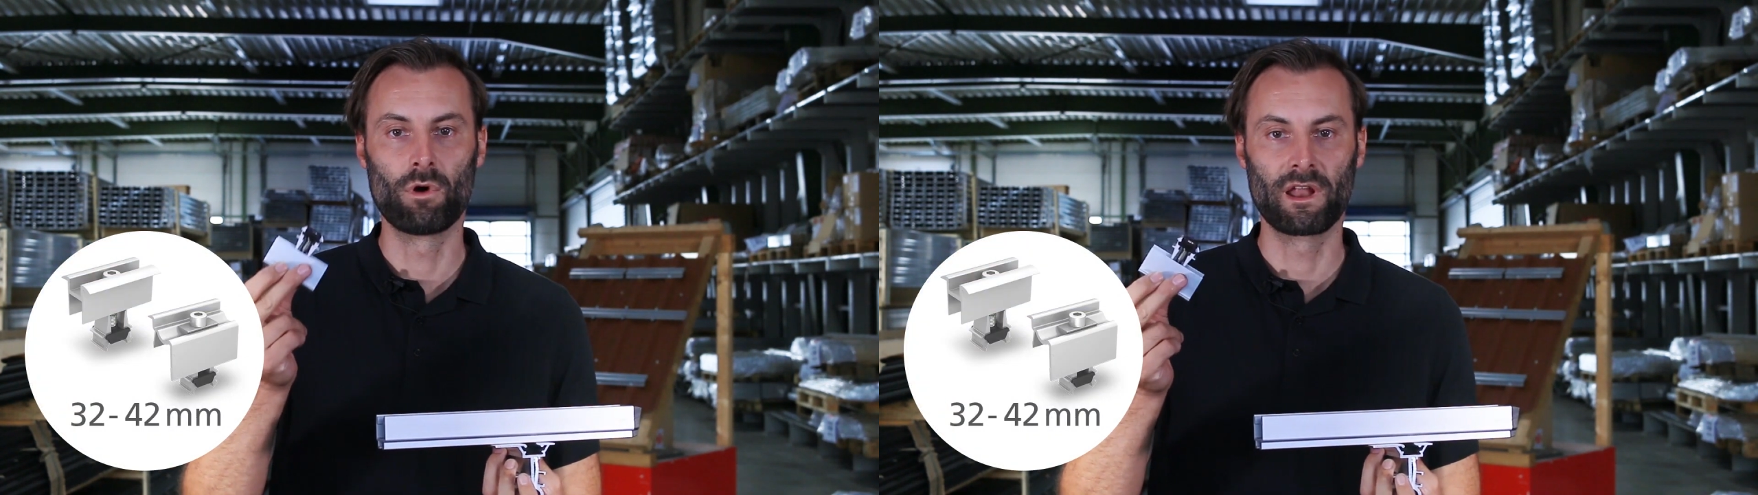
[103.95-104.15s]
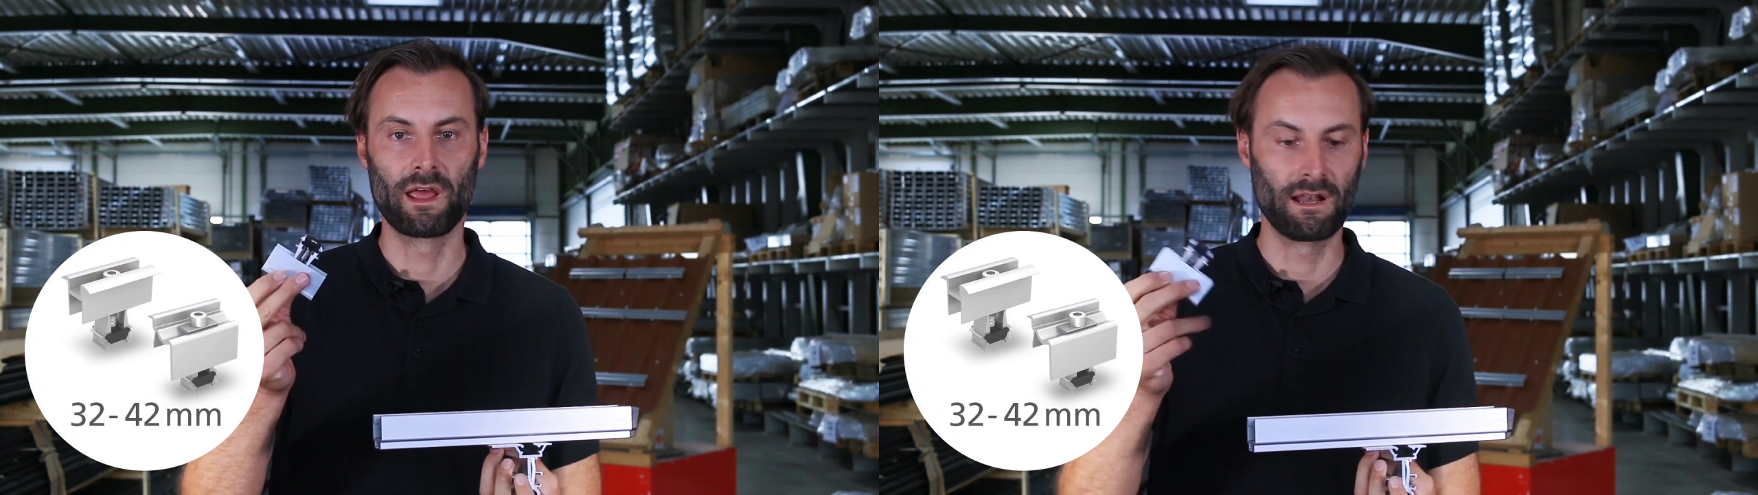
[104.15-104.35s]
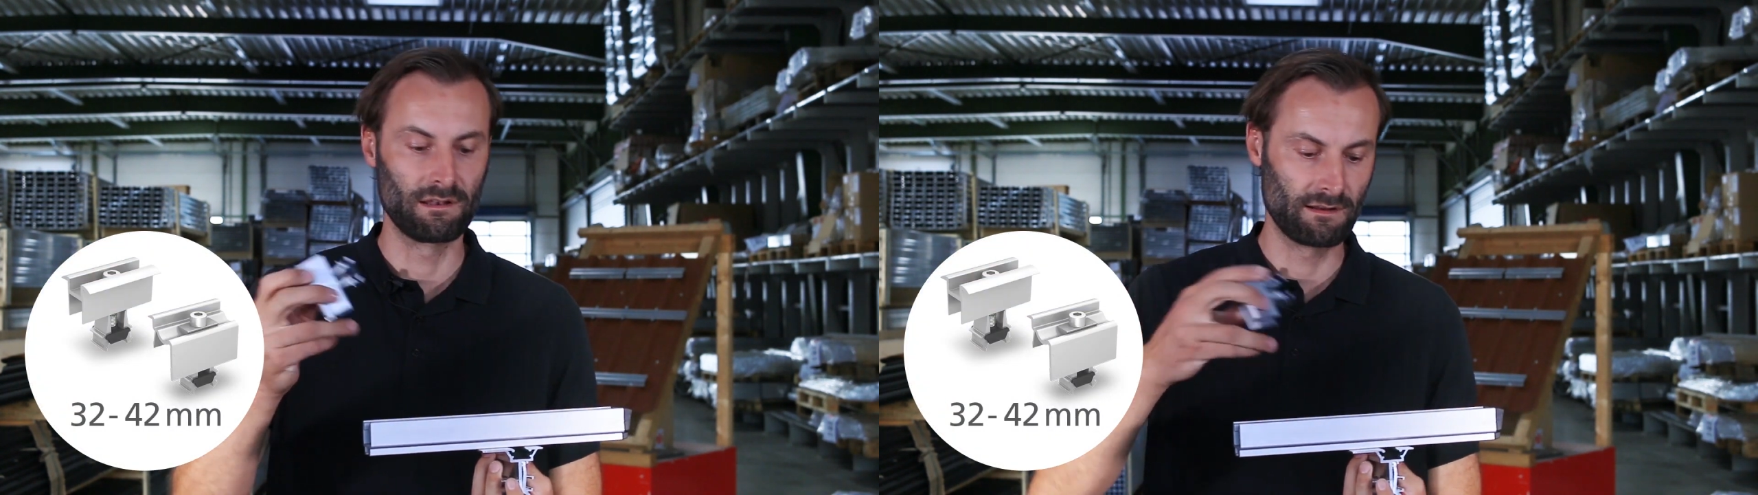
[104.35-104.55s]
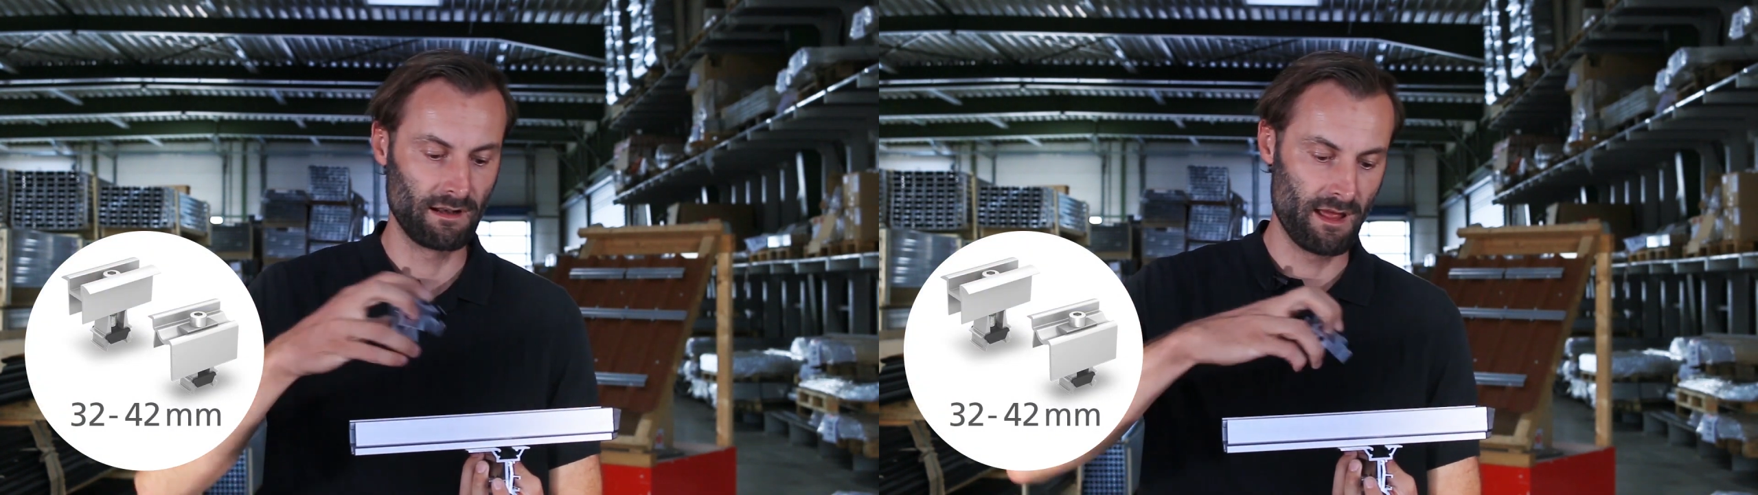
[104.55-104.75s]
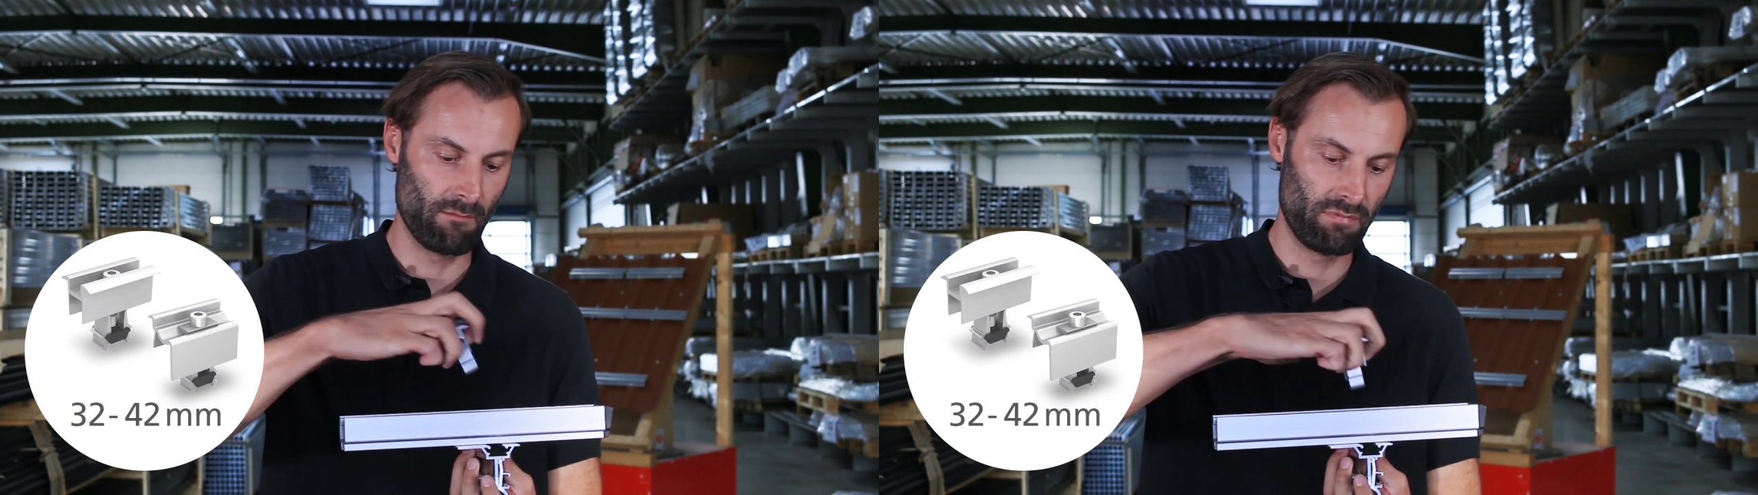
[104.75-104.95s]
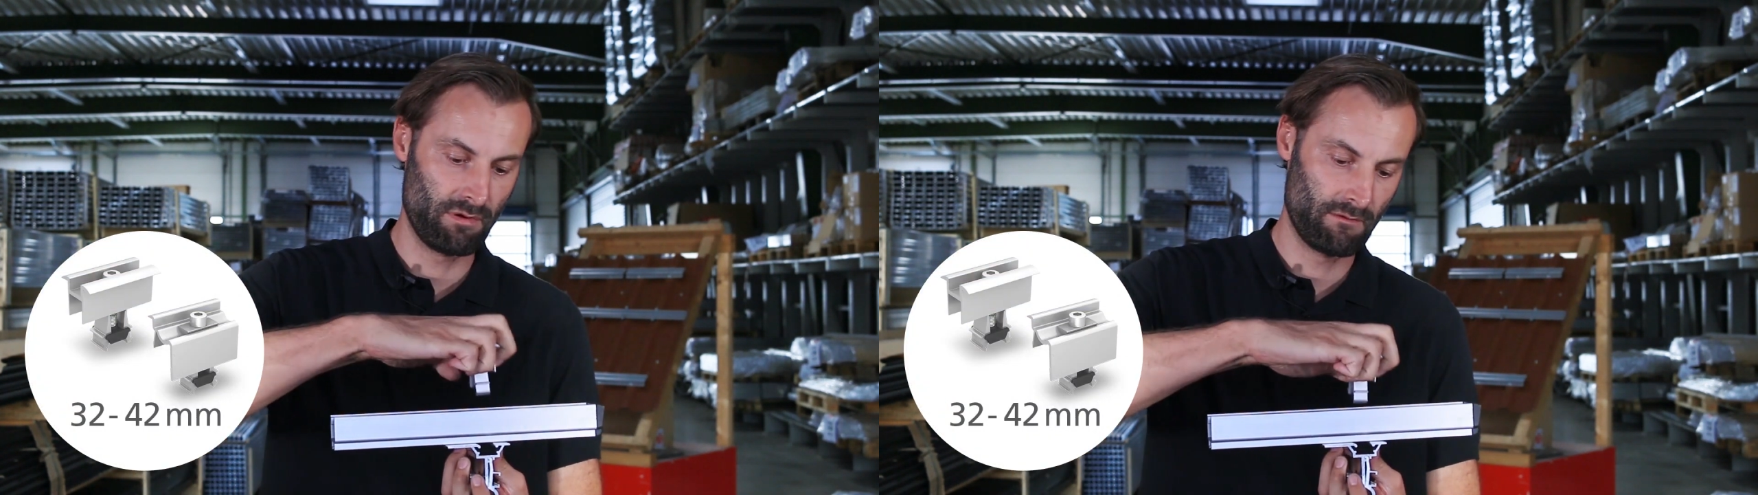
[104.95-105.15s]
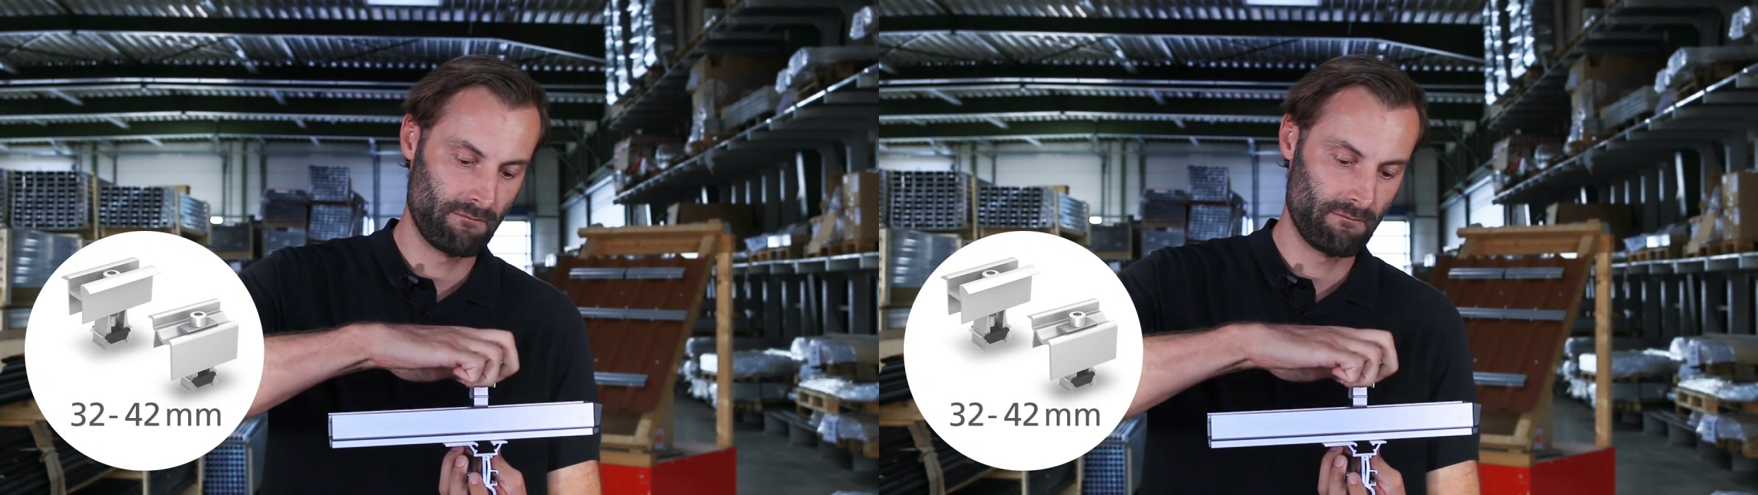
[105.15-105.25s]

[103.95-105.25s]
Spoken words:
one end clamp.